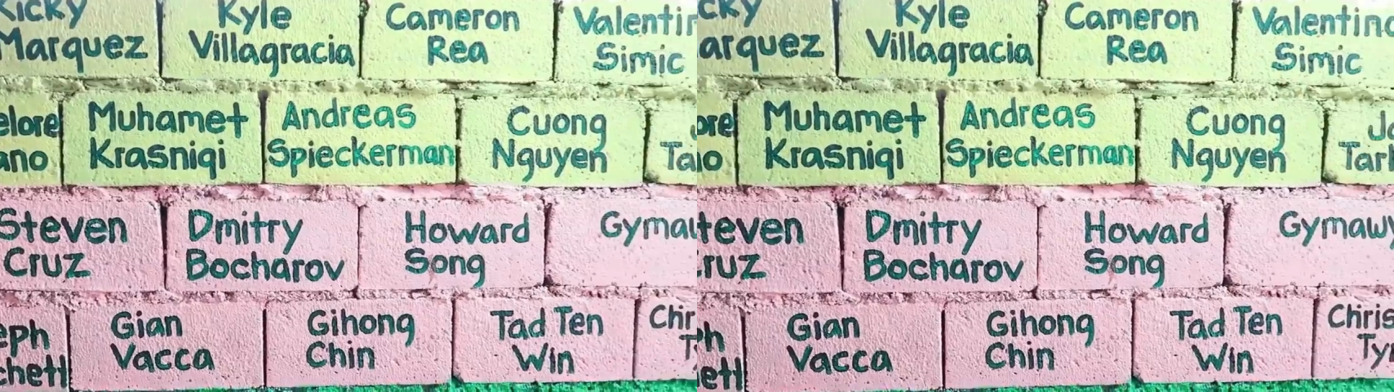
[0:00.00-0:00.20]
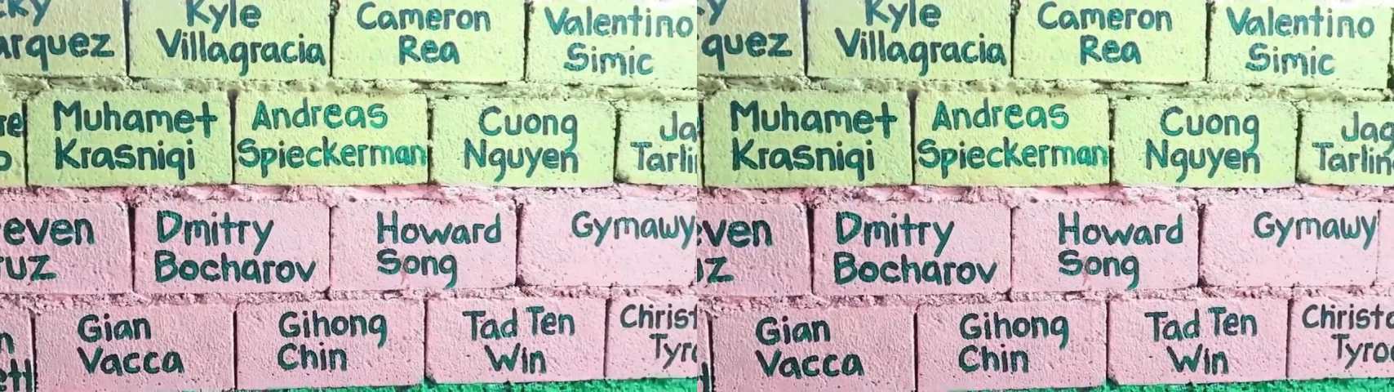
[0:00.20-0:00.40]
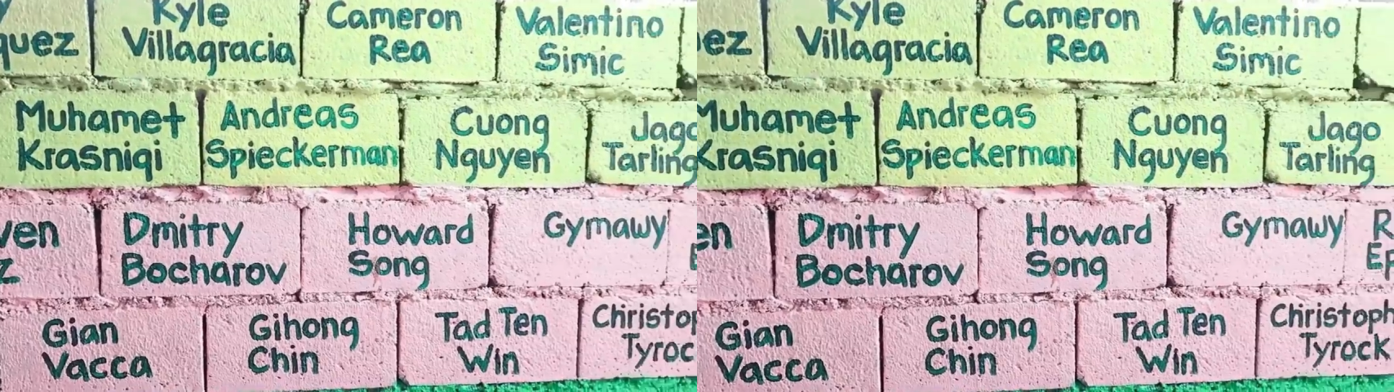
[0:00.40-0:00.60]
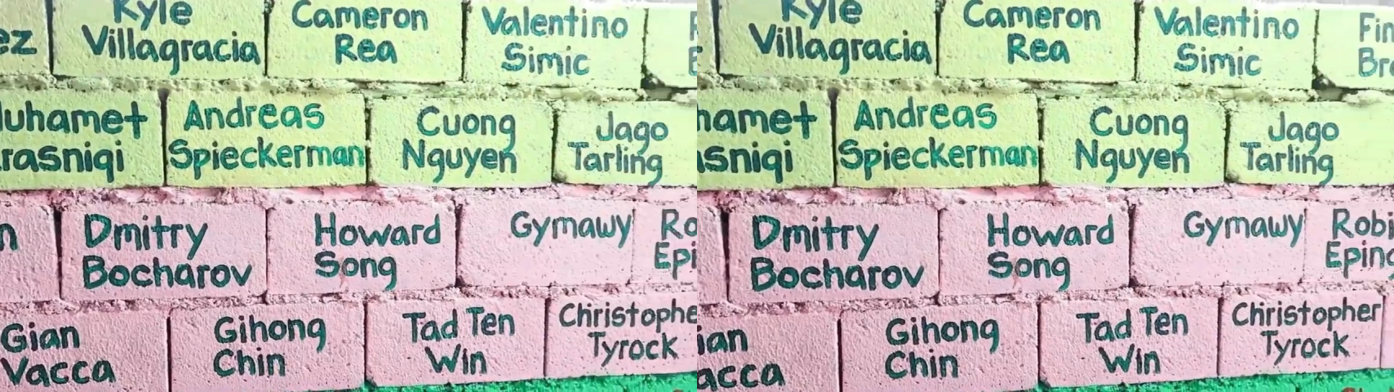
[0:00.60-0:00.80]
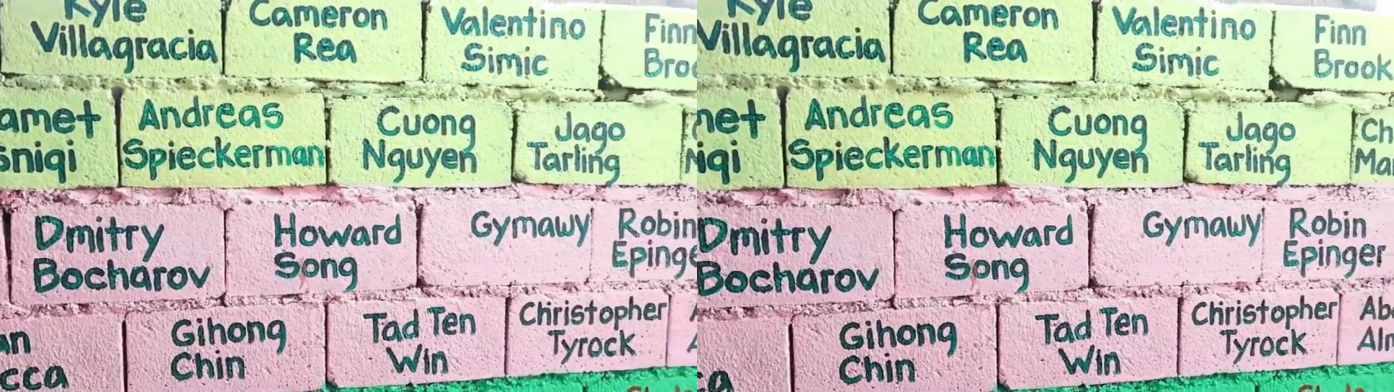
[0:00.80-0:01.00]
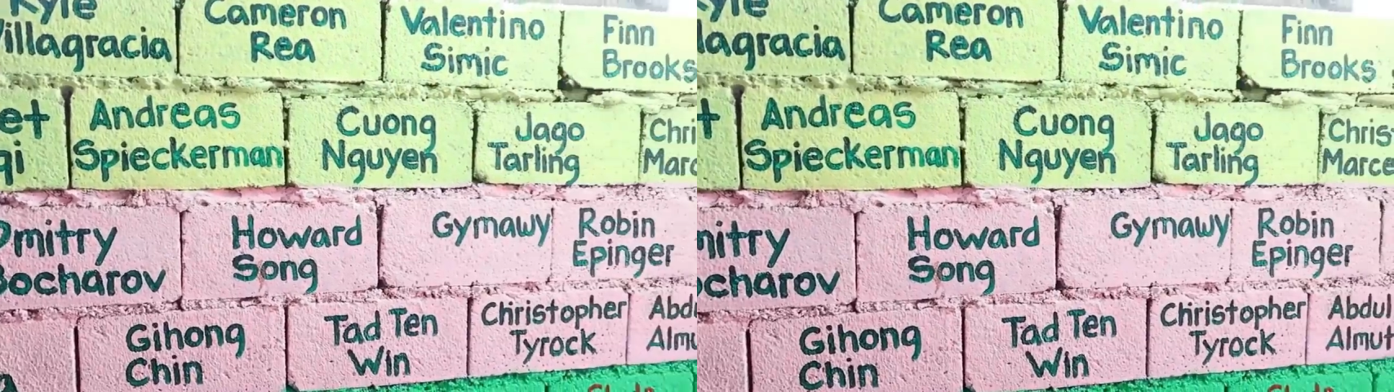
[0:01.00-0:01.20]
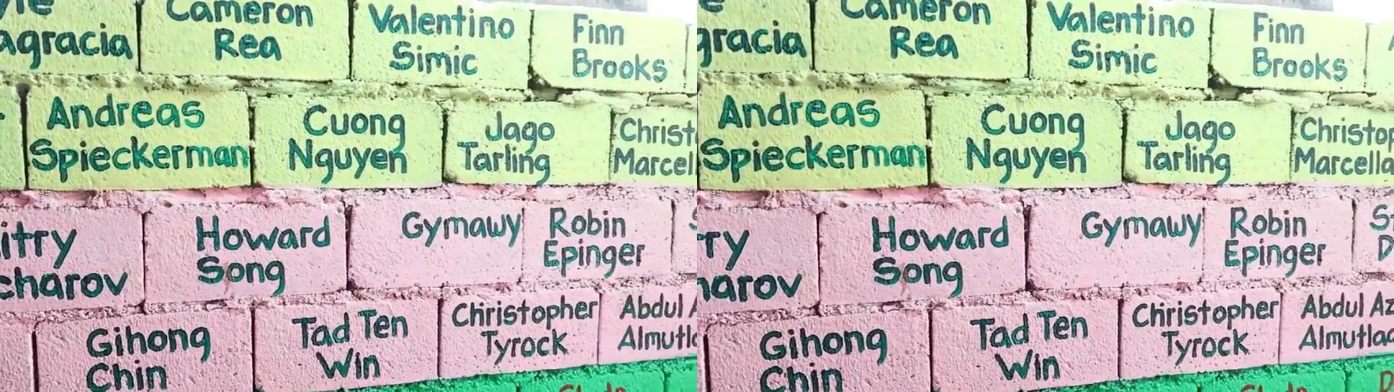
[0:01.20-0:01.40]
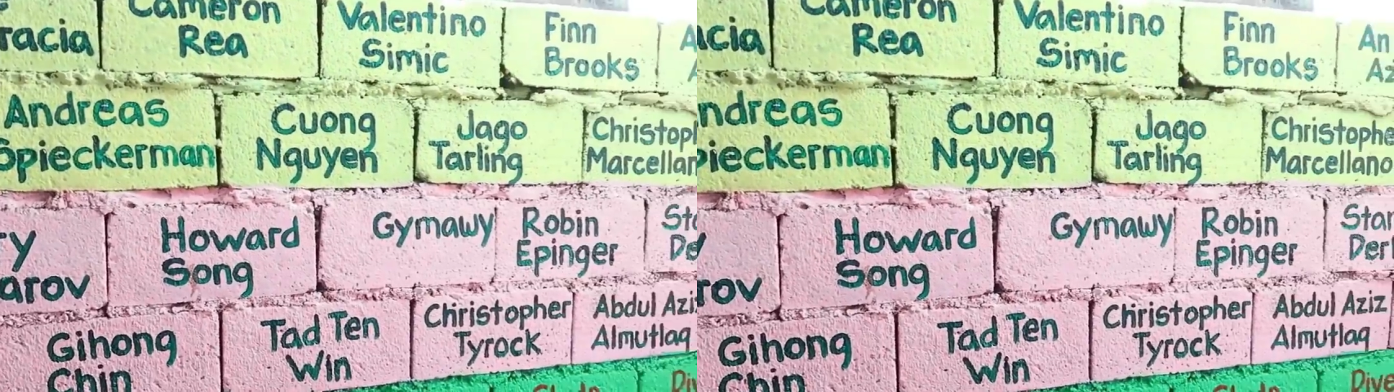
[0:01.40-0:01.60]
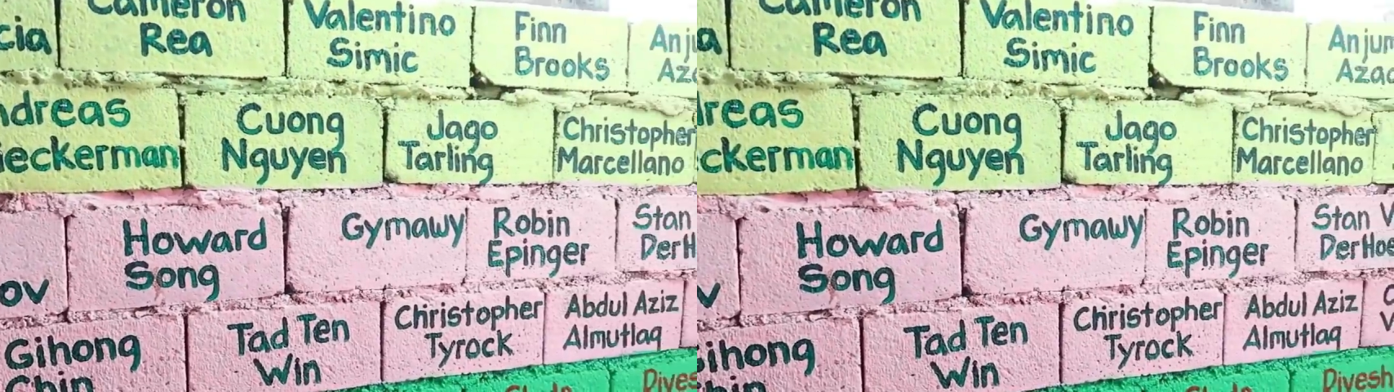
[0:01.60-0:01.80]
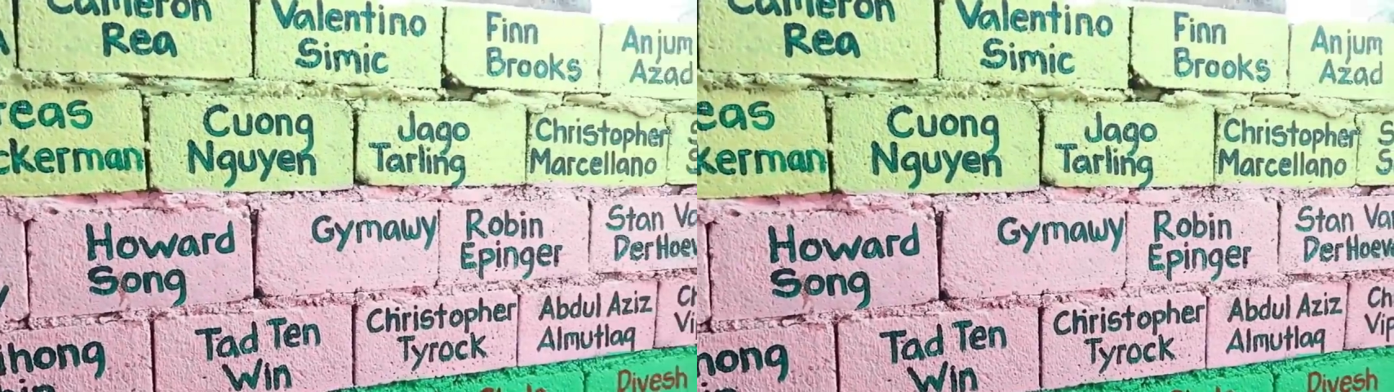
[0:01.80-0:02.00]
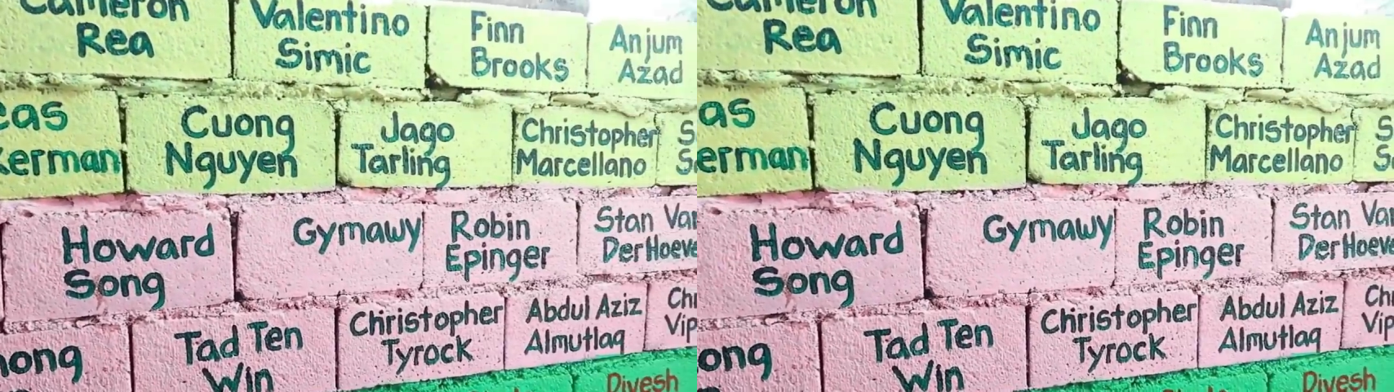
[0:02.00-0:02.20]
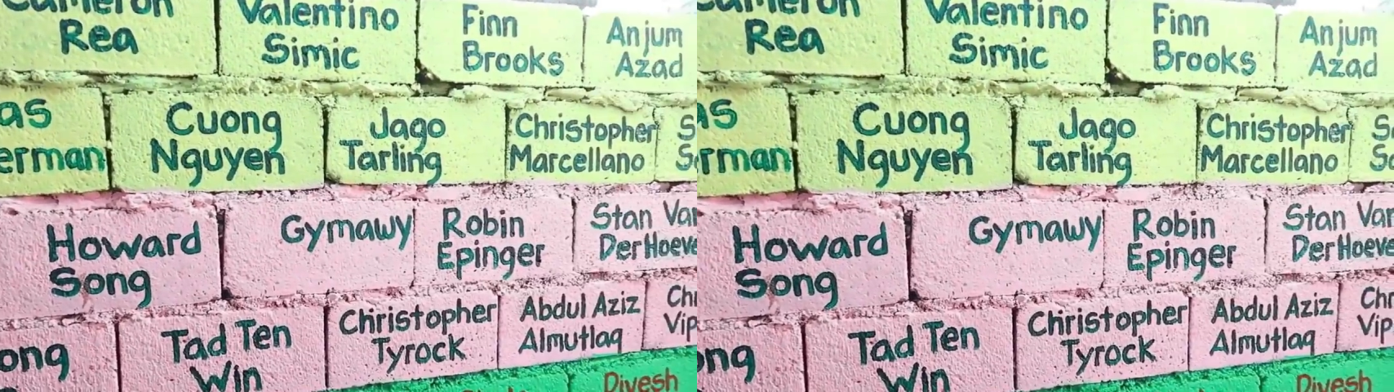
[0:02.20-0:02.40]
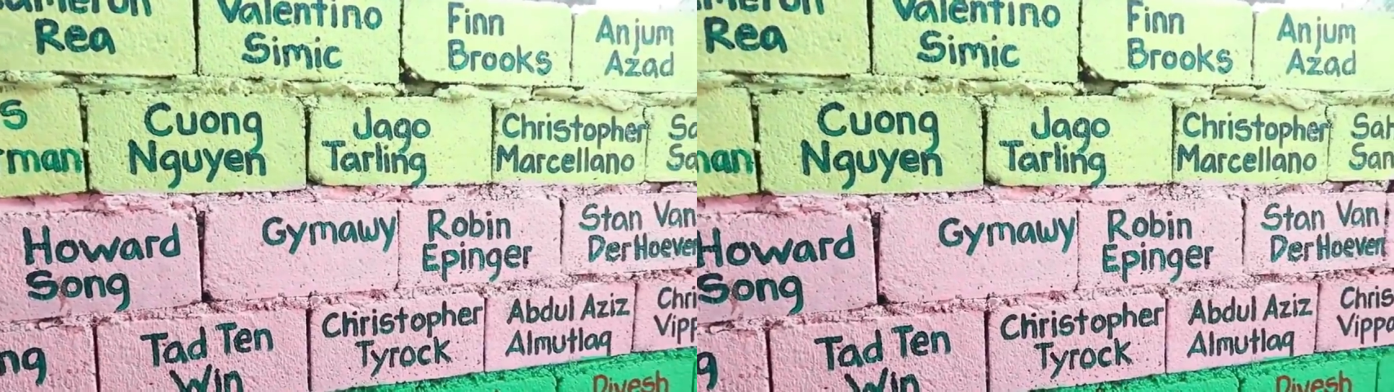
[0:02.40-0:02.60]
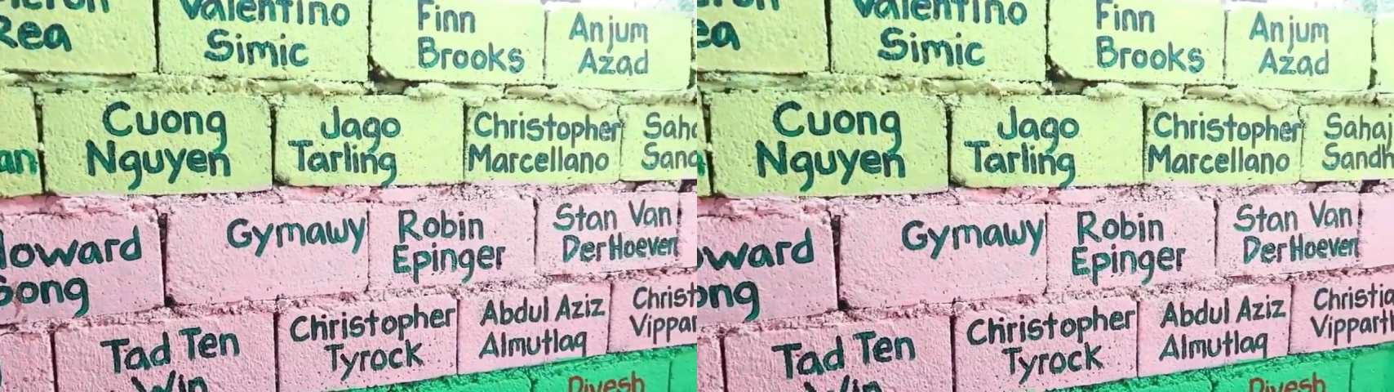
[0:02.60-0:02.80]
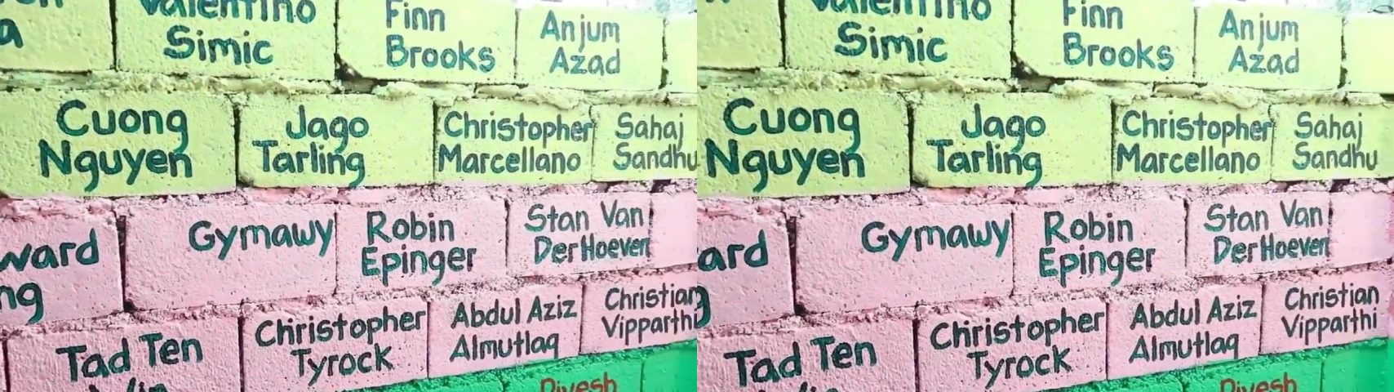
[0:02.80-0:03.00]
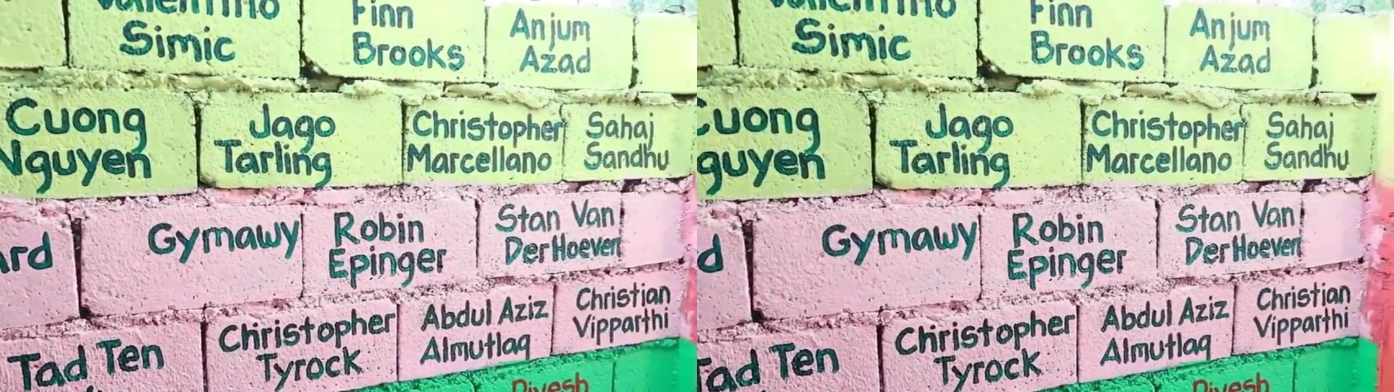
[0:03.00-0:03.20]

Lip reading: (no speaker visible)